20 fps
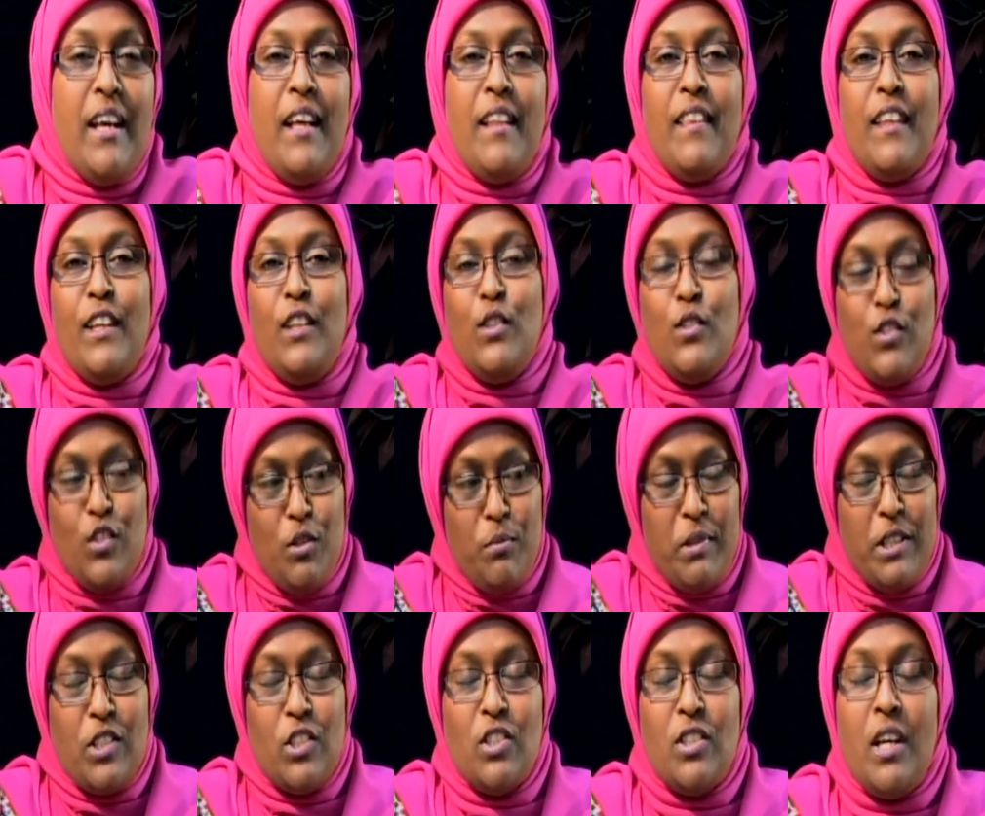Thank you so
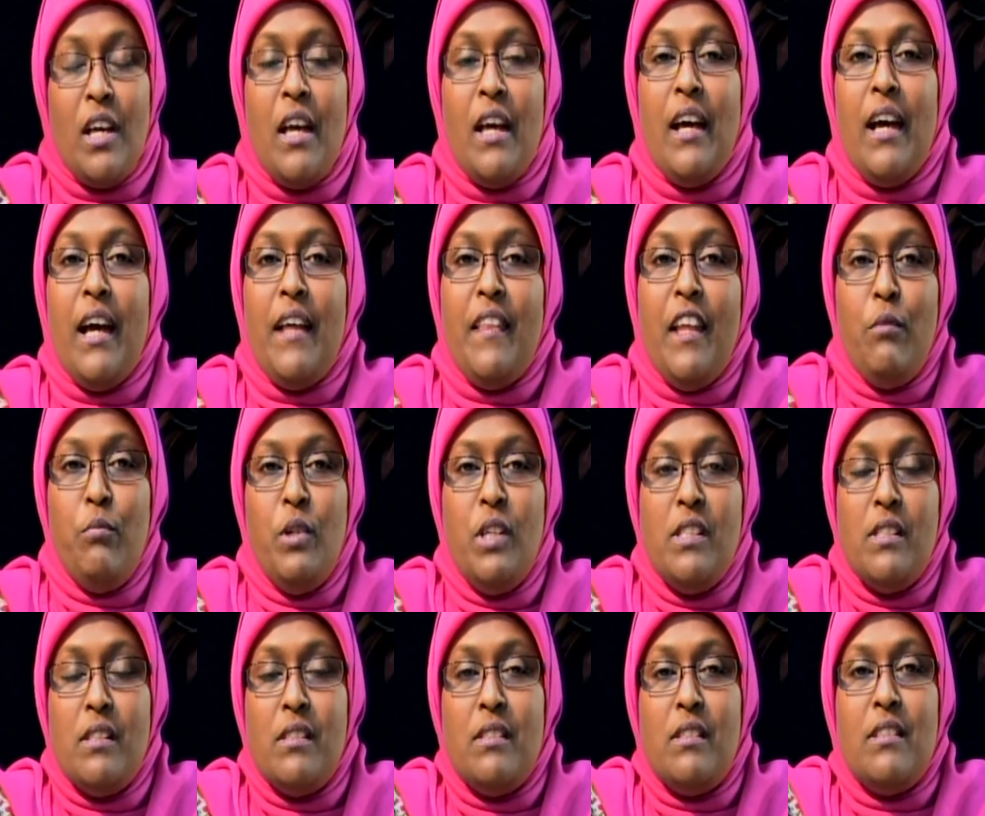much. And that
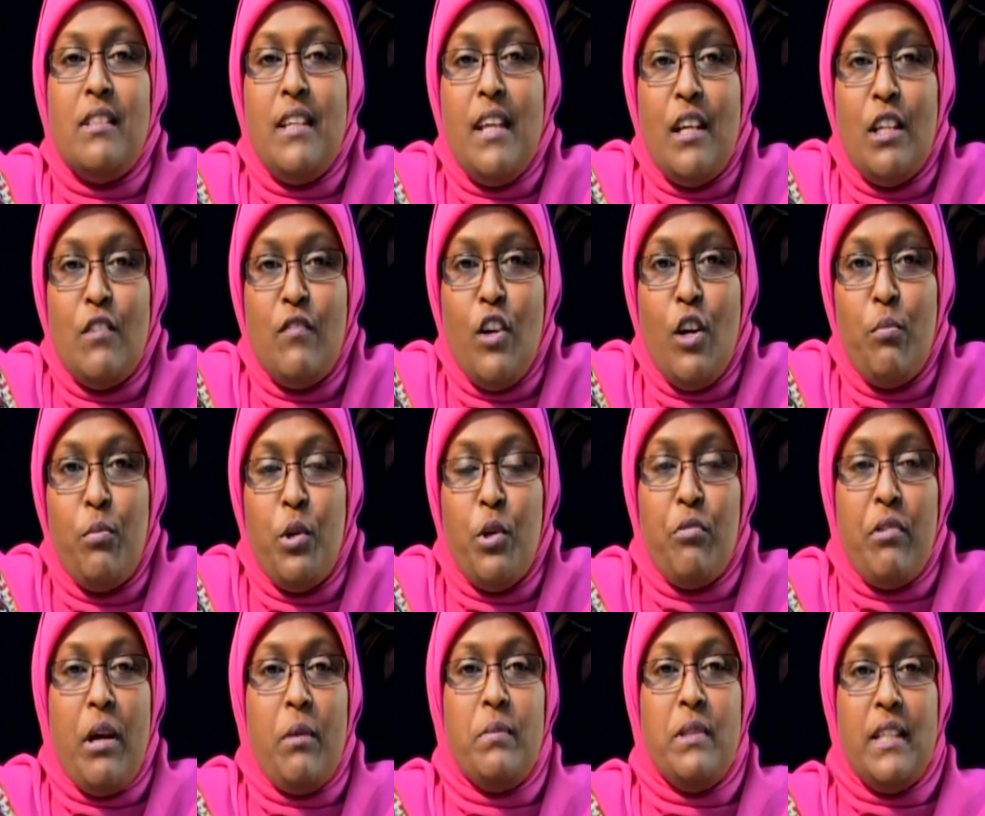brings us to the end of our
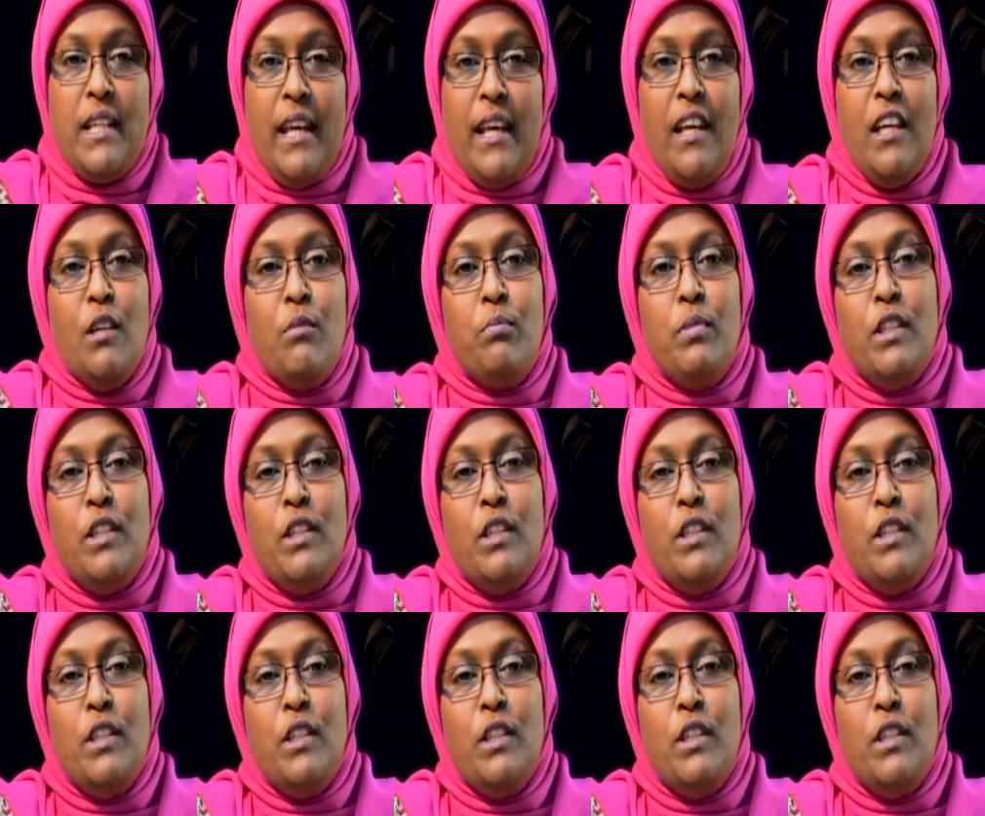program today.